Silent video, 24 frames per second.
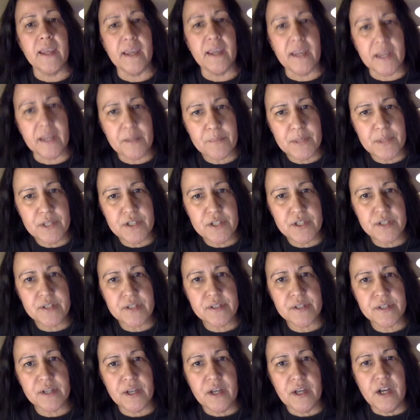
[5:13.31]

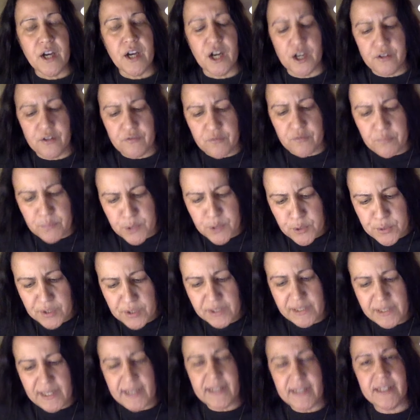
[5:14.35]
images of
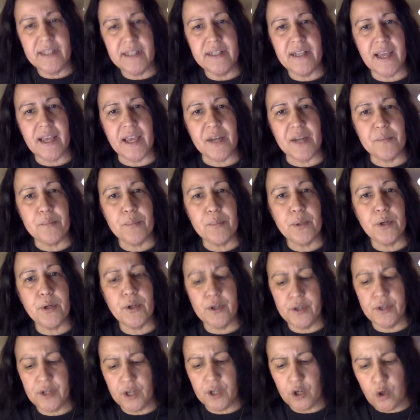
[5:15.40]
mutilated and
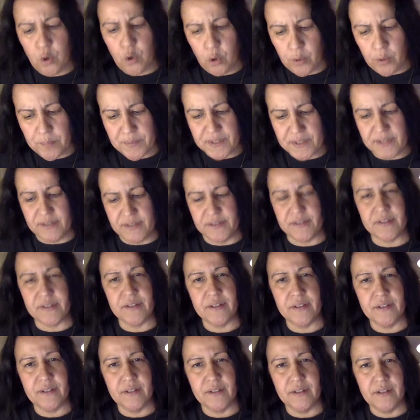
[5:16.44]
burned corpses,
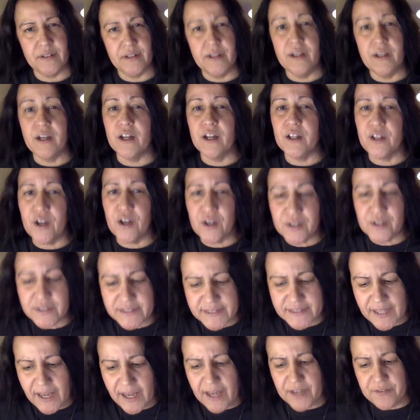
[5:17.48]

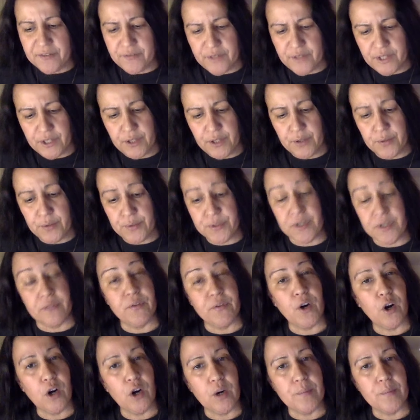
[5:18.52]
alongside videos of
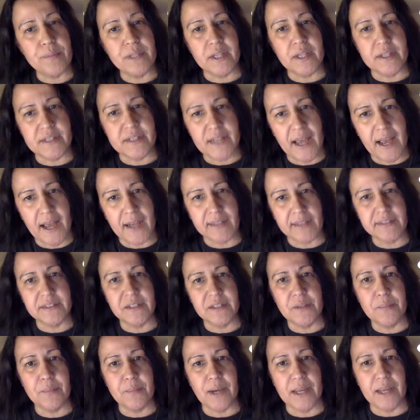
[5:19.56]
armed attacks
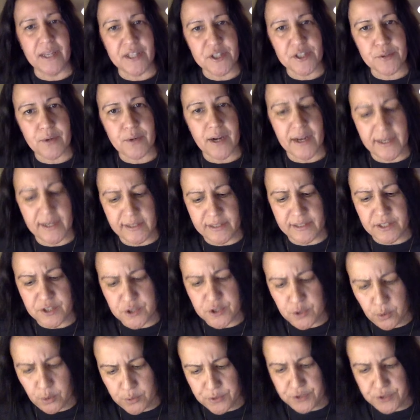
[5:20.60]
by Israeli
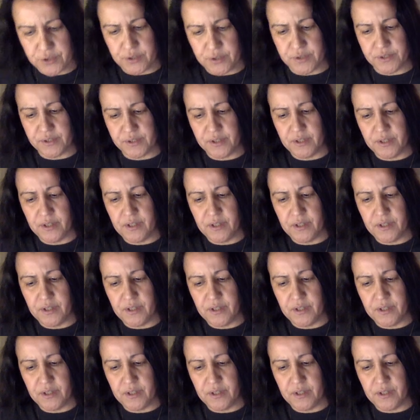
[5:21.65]
soldiers,